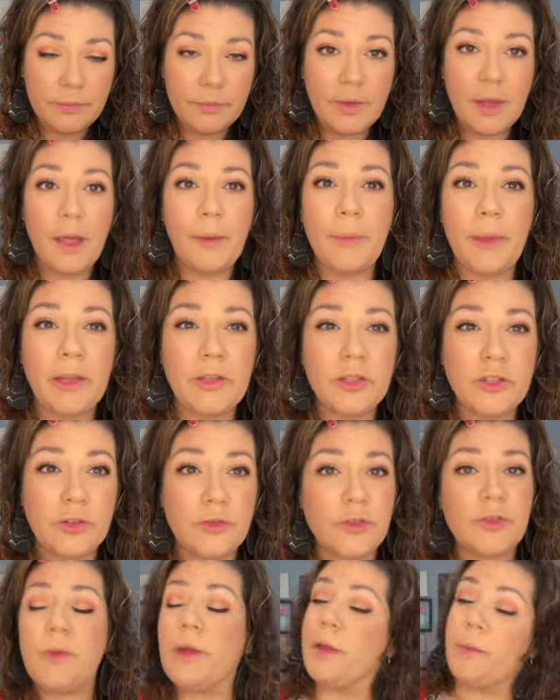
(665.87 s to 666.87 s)
I'm not sure if
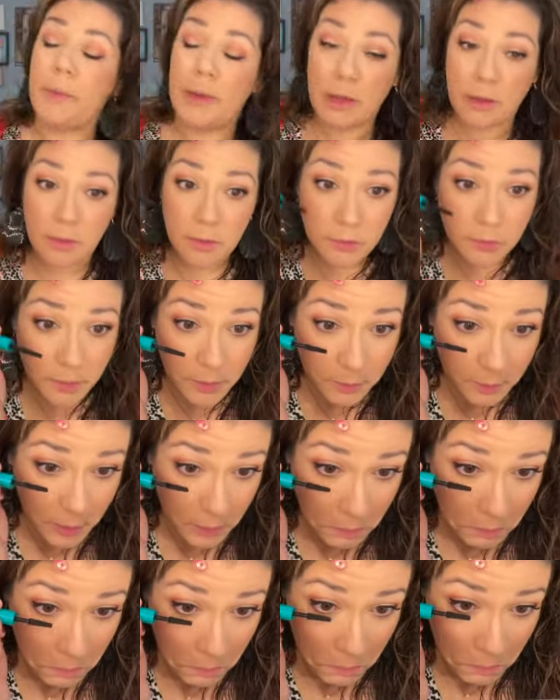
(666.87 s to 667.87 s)
she recommended this one,
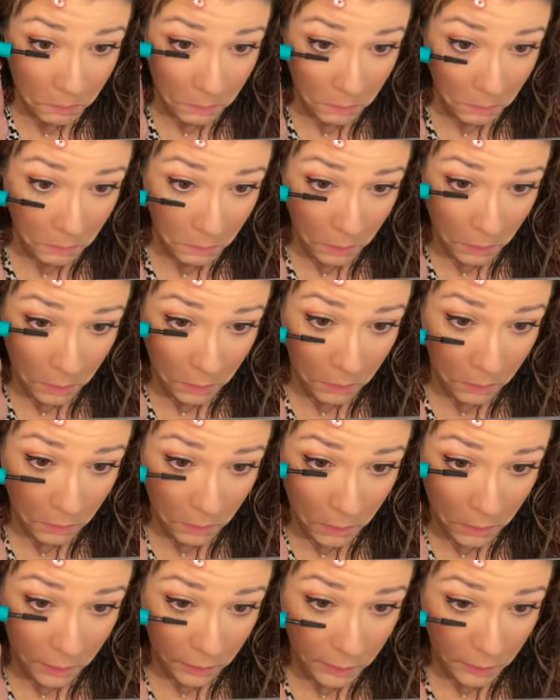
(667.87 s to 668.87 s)
but
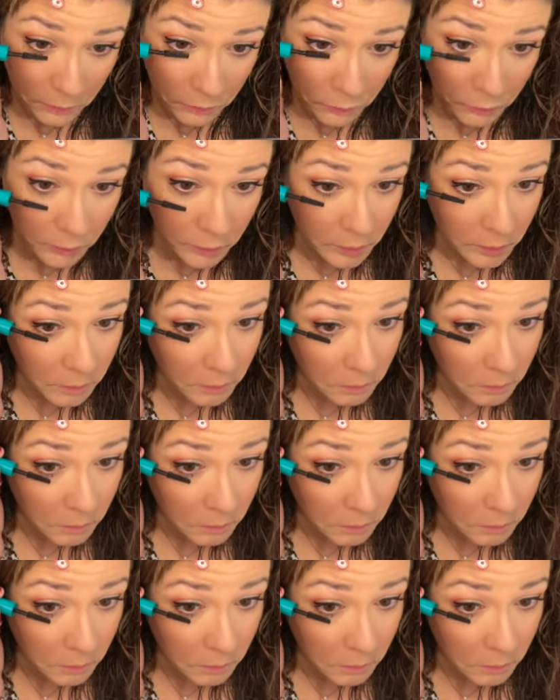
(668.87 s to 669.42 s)
I think she did.